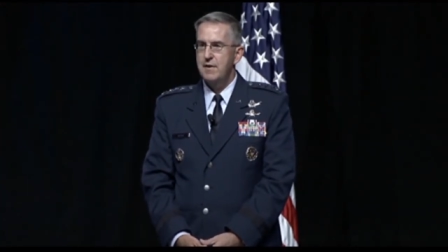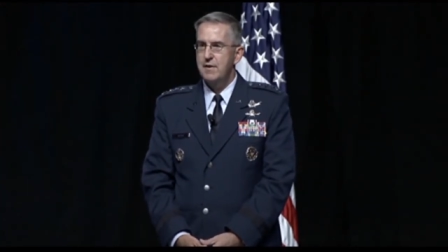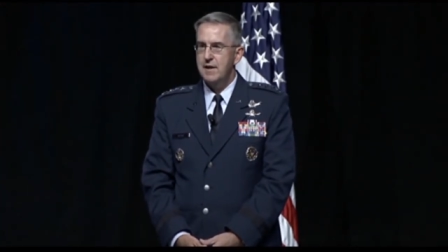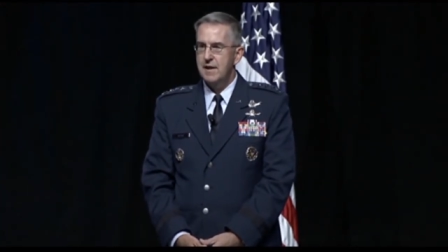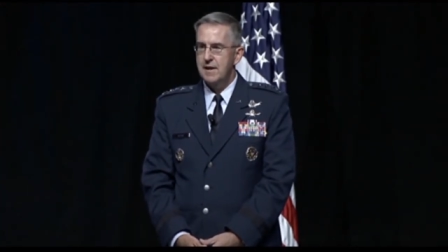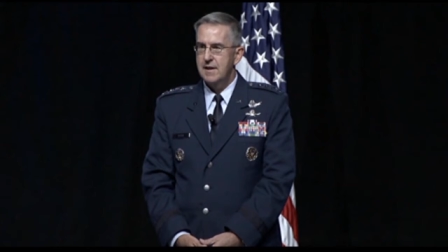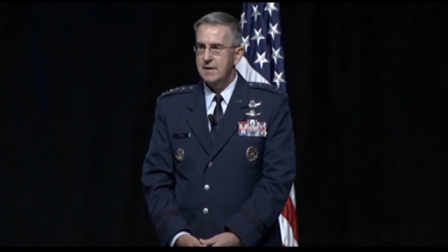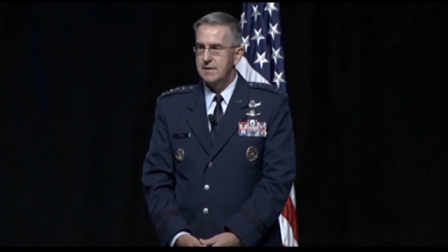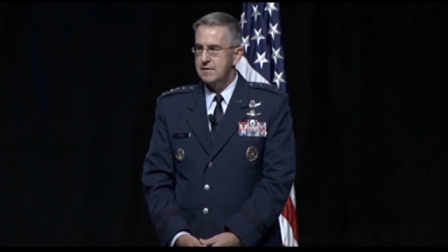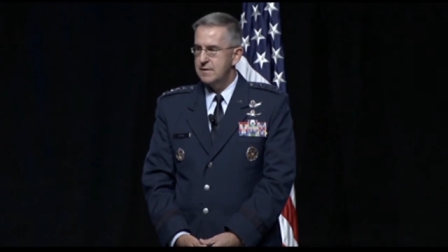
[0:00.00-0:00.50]
than
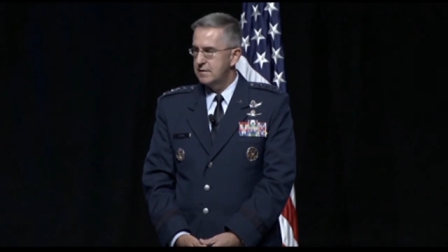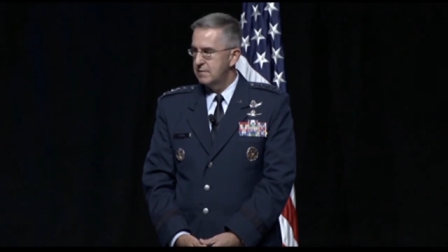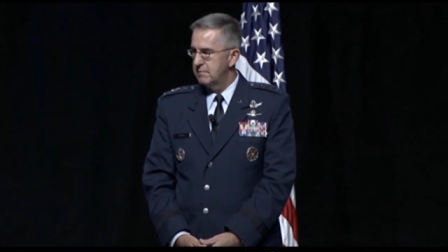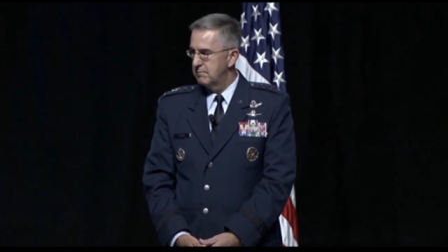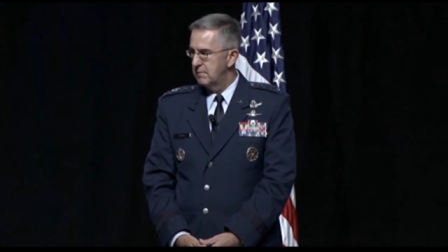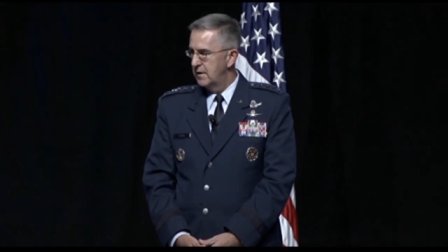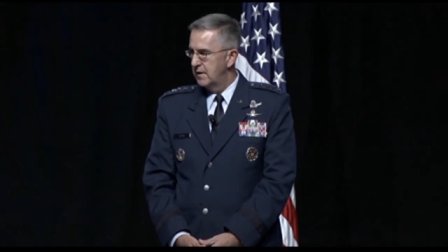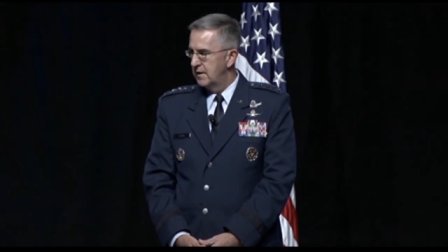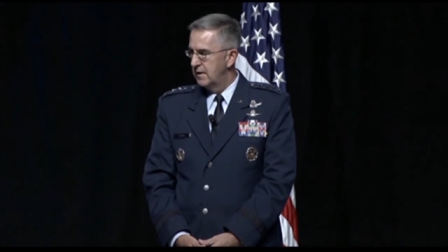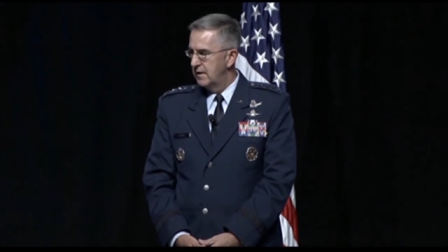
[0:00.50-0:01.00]
anything
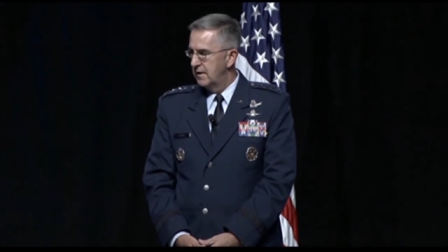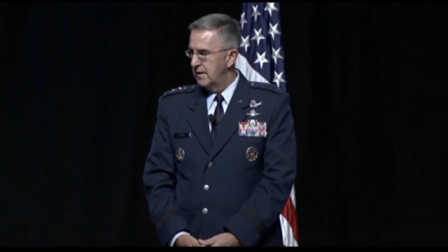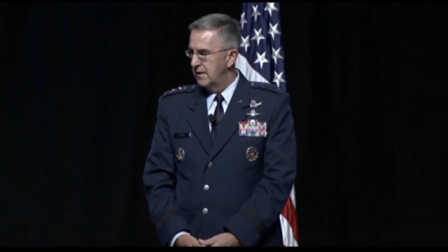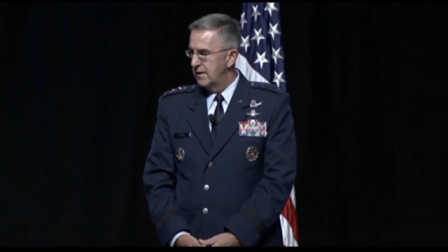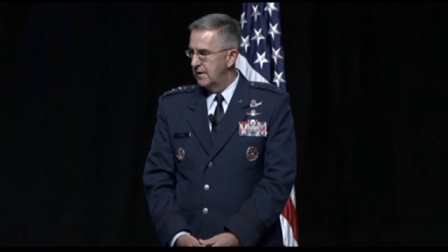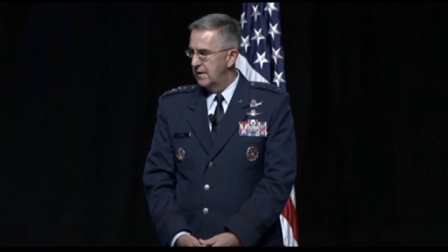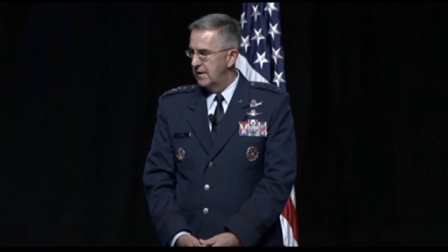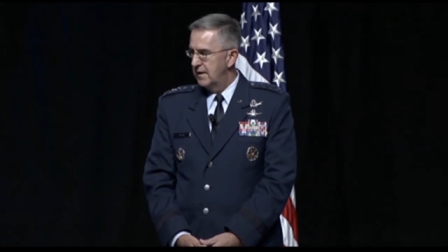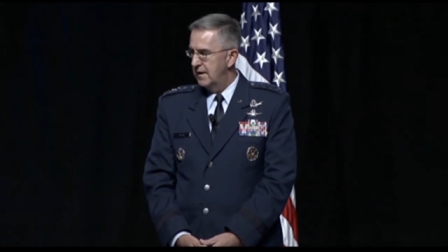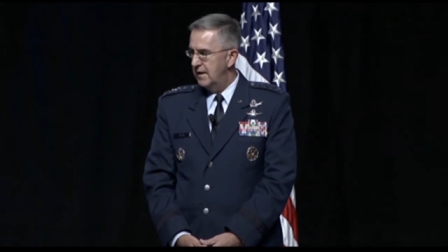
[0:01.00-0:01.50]
else.
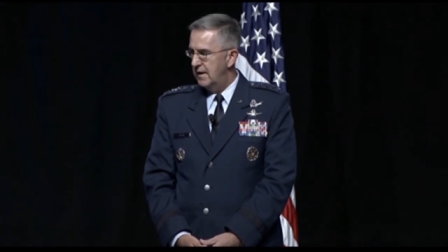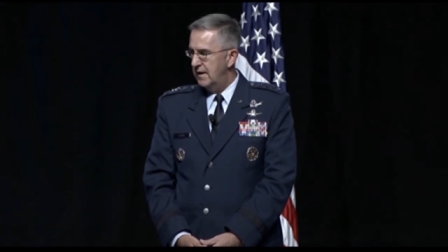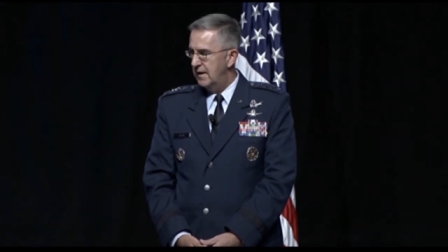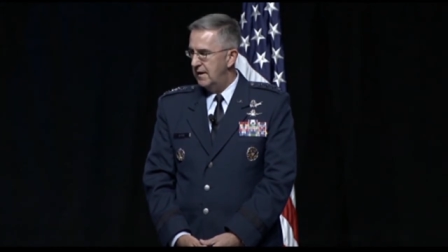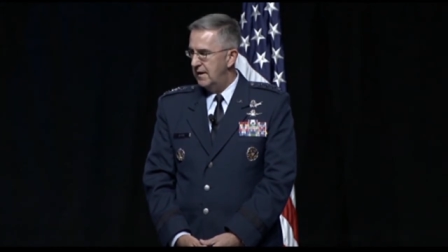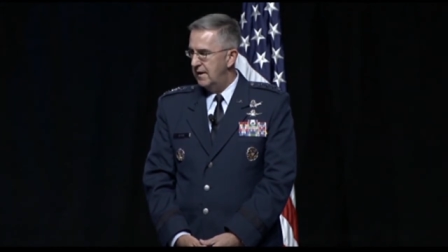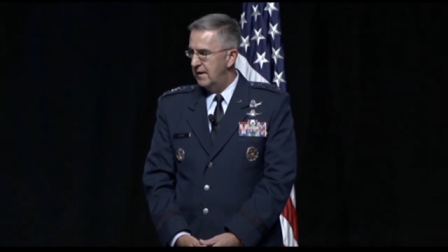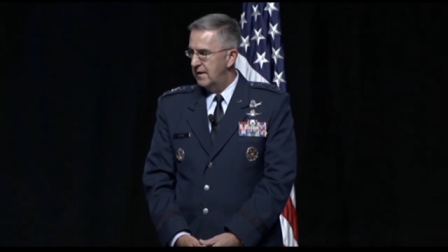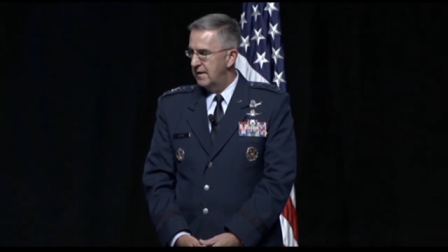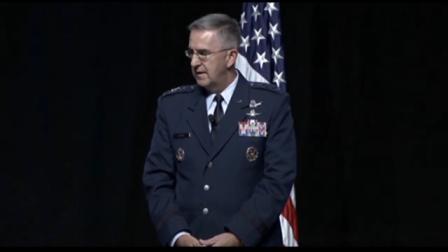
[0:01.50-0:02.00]

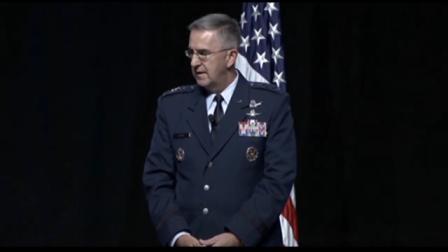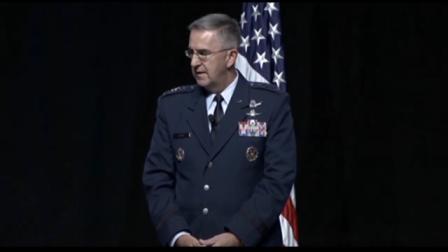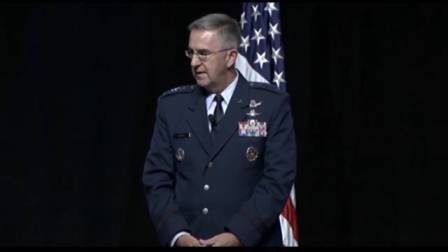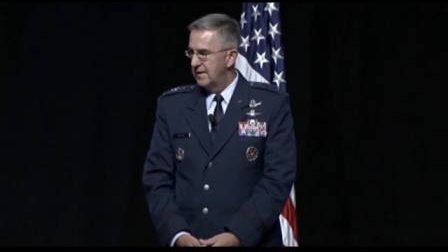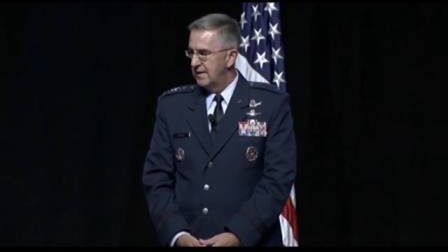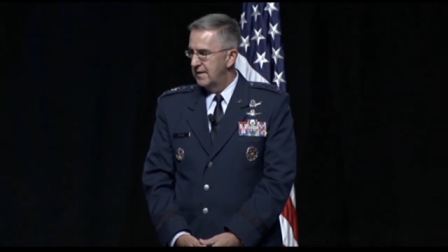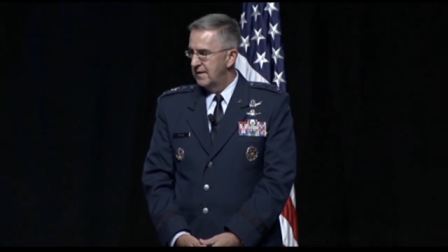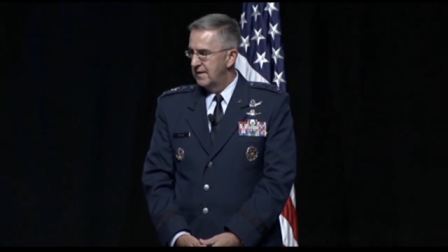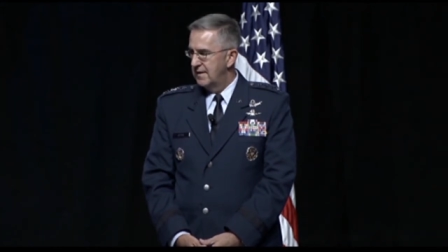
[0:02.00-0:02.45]
Uh,